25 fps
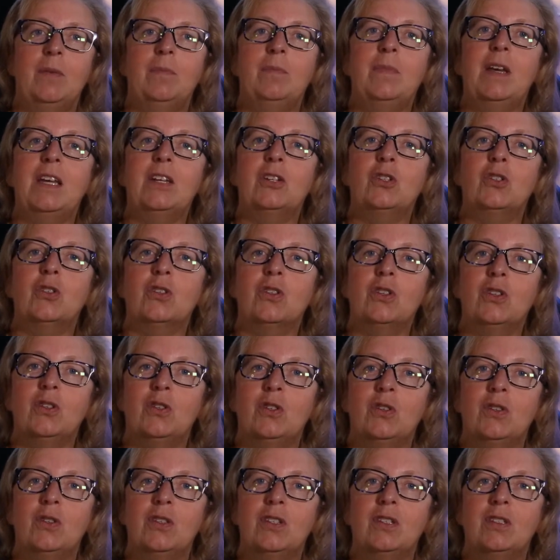Make sure you
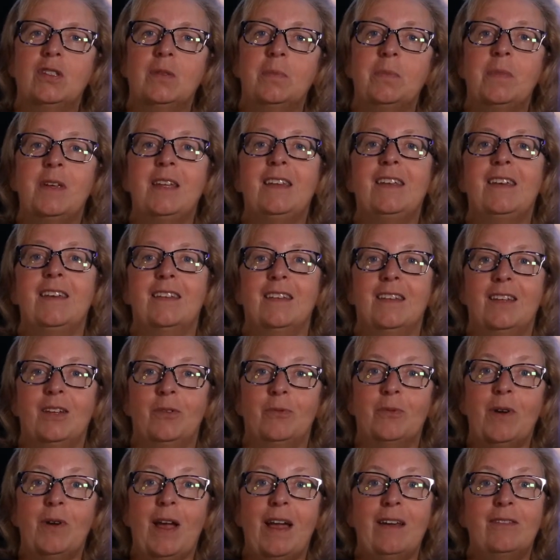do this
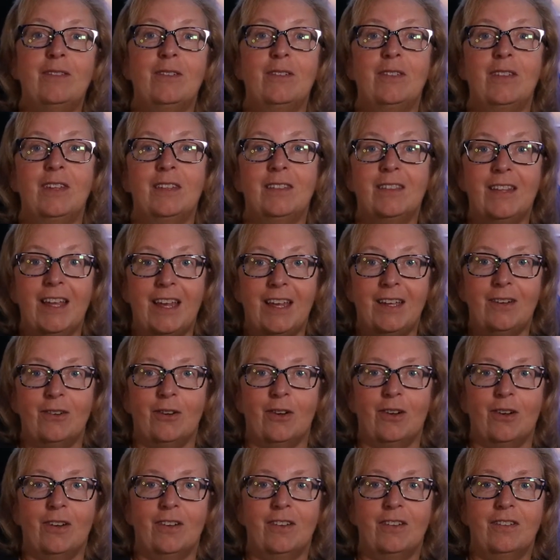immediately rather than
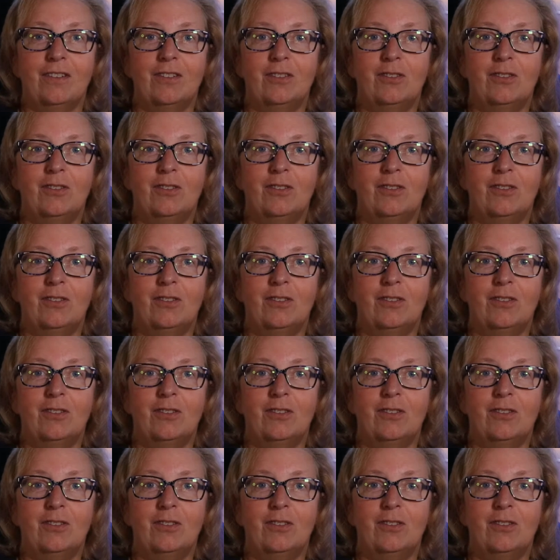later